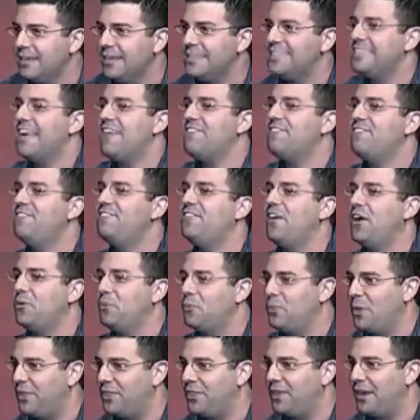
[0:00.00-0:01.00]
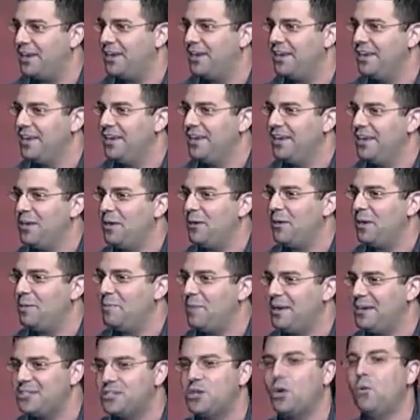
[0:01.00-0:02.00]
Let's have fun with it. You know what
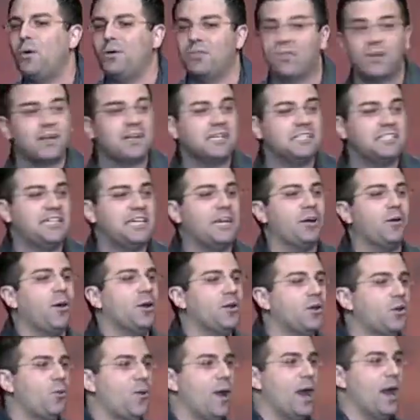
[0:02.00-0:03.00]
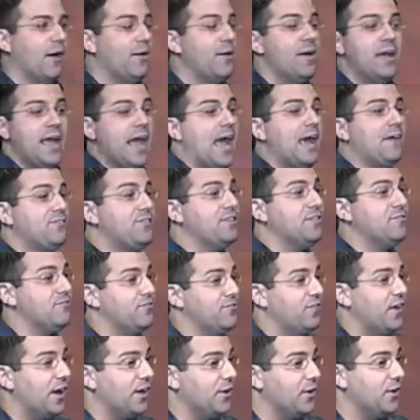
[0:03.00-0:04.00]
I mean? So what? They're going to see your underwear. Have
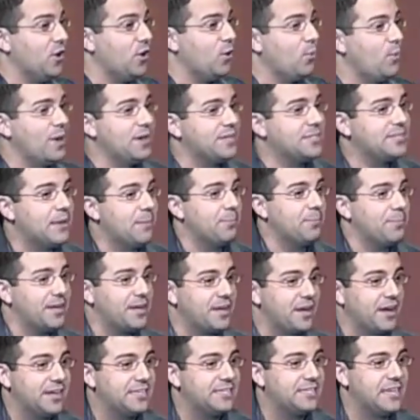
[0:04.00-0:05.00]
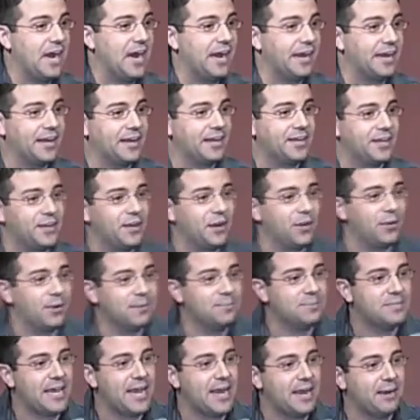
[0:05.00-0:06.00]
some fun. Wear something exotic. You know
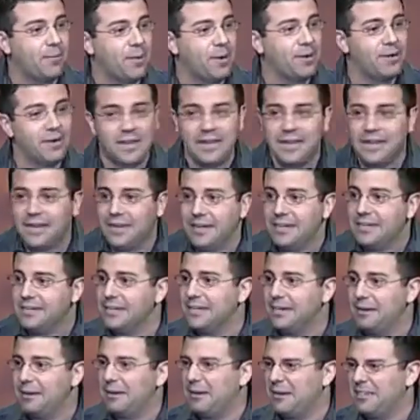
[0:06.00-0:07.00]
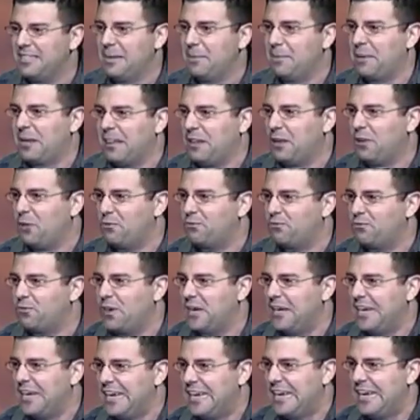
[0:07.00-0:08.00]
what I'm saying? Wear something a little
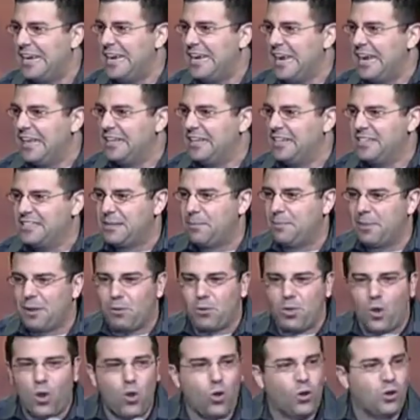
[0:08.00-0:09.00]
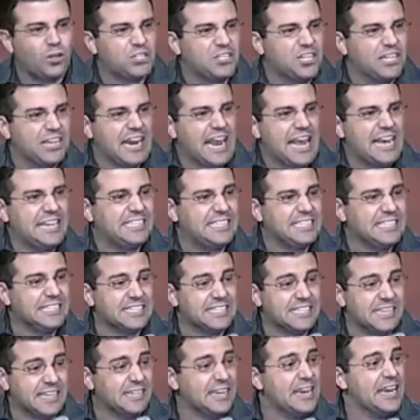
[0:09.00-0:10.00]
frilly, something with hooks and
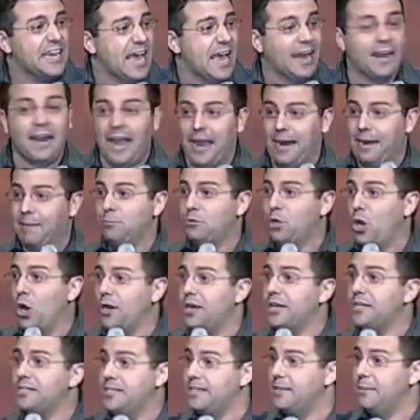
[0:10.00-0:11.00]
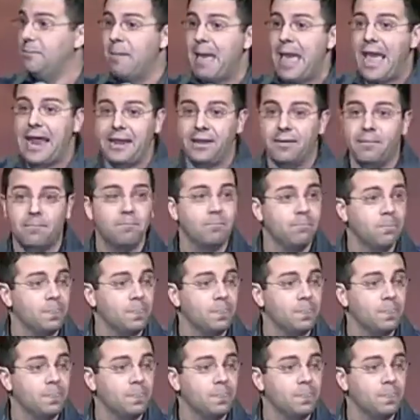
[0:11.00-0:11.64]
laces, and I'm talking to the men.